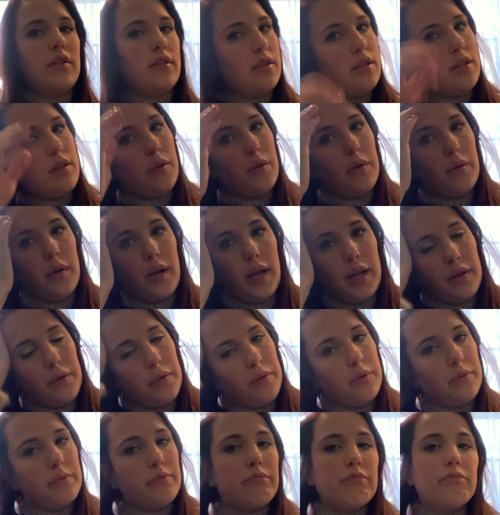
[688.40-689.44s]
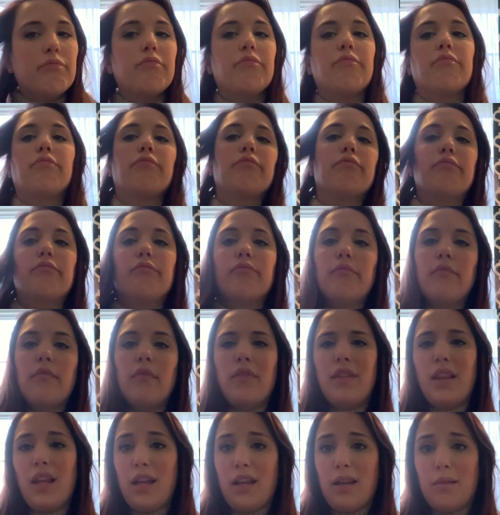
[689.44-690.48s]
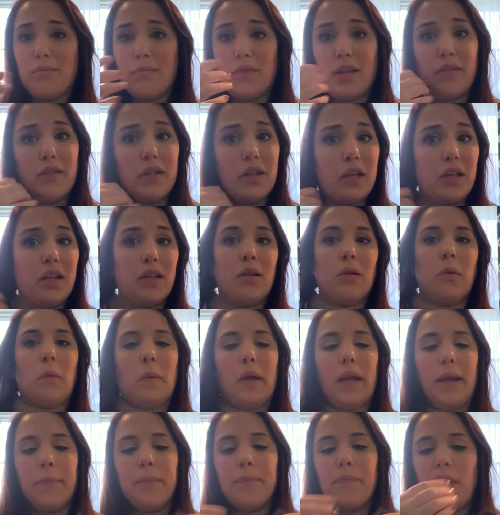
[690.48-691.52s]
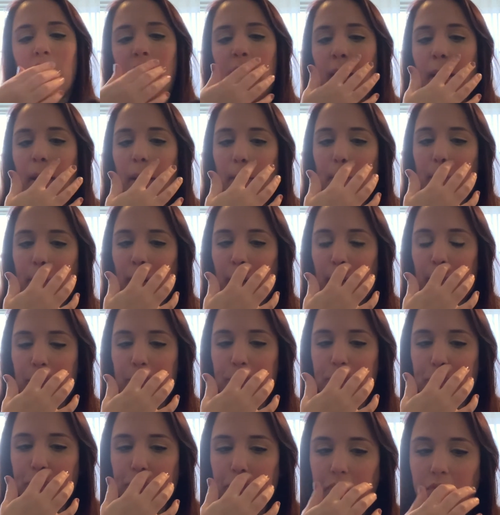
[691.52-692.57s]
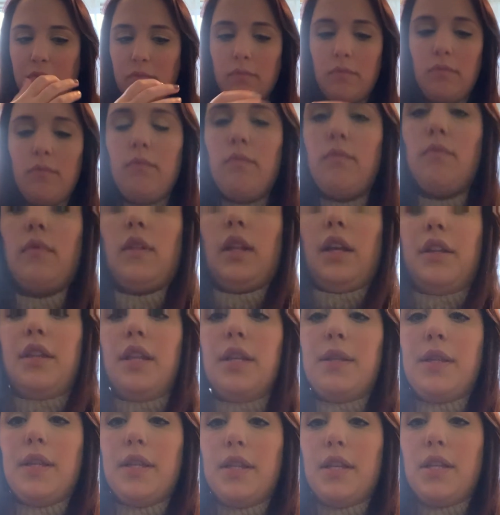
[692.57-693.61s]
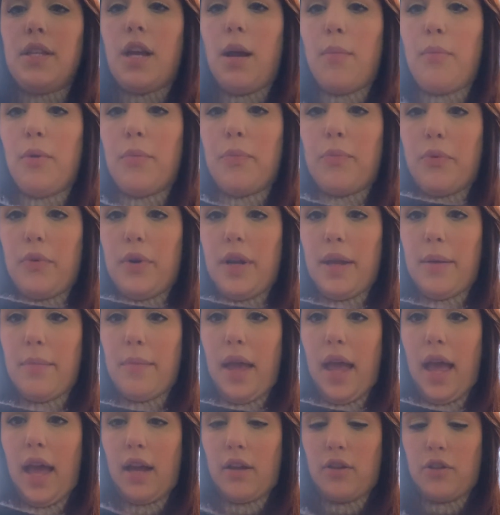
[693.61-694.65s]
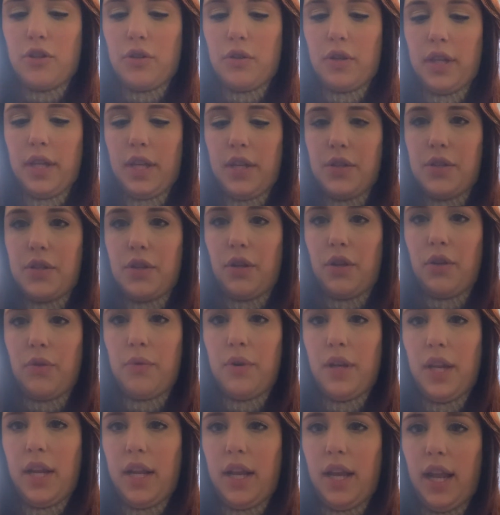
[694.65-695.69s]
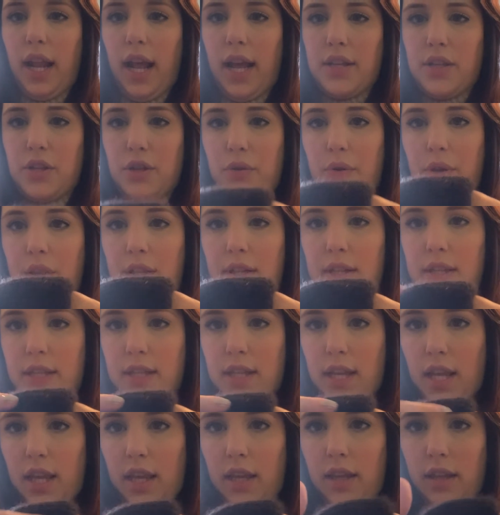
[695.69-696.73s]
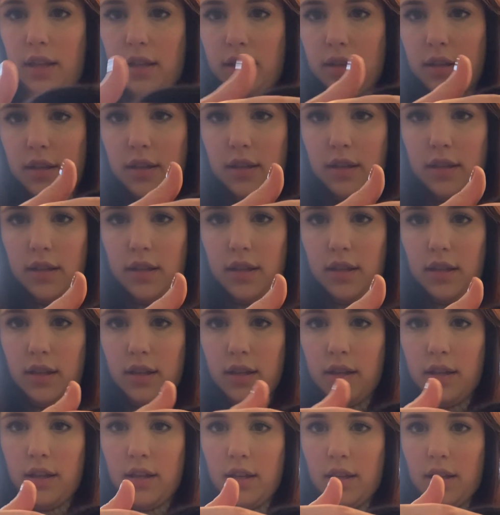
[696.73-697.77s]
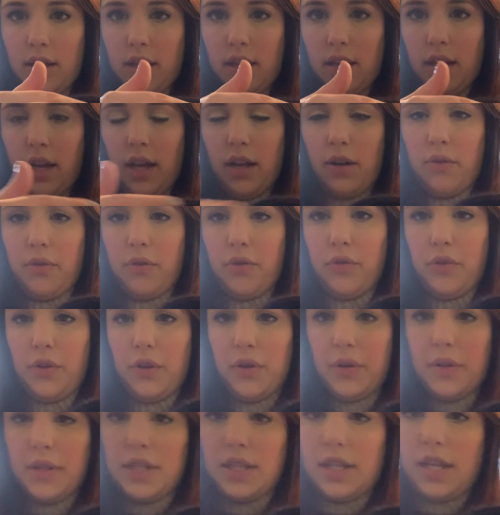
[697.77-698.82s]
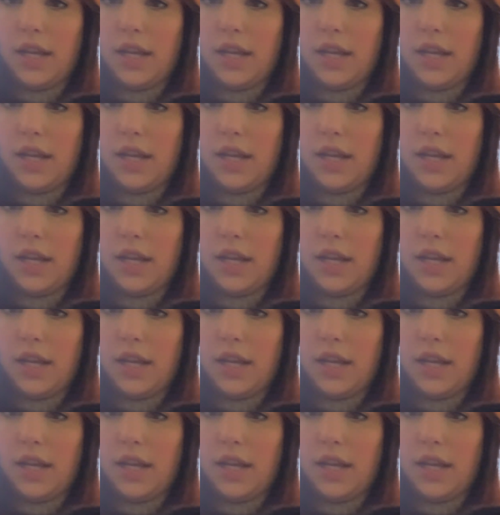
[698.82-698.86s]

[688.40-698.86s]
So I don't think I'm giving anything away. But this is a double brim actually. So you knit it as you can see. I don't know if you can see.